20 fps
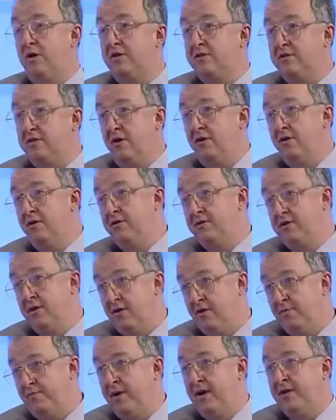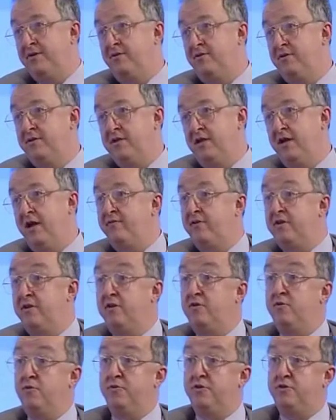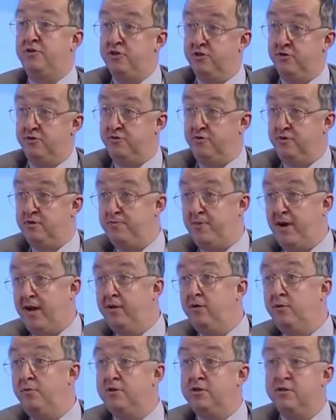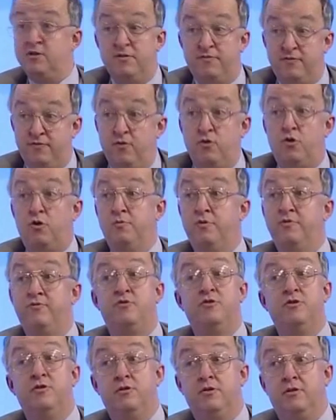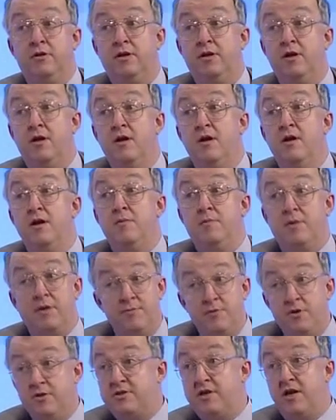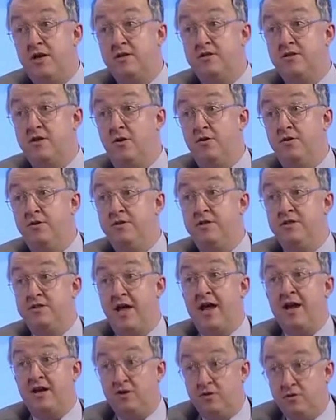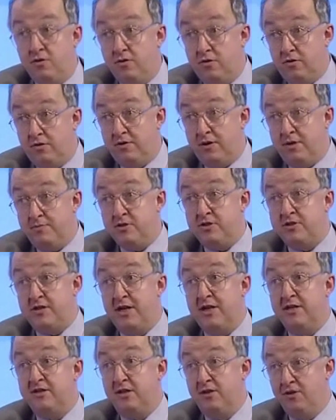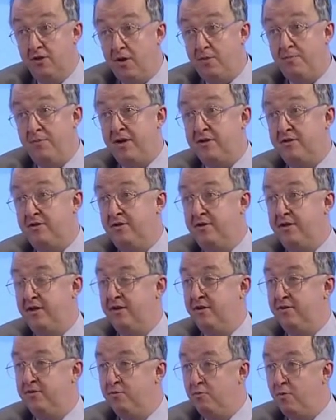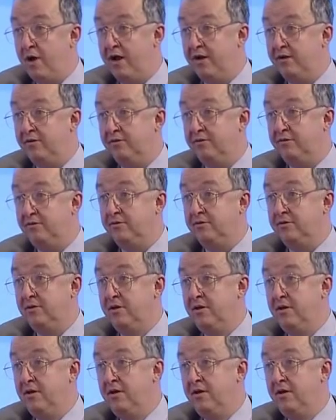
why Scotland's a lot better is they have a thing called the Children's Panel, which is a form of jury. But I'm not saying Scotland is that good, I'm just saying it's a lot better than England and Wales.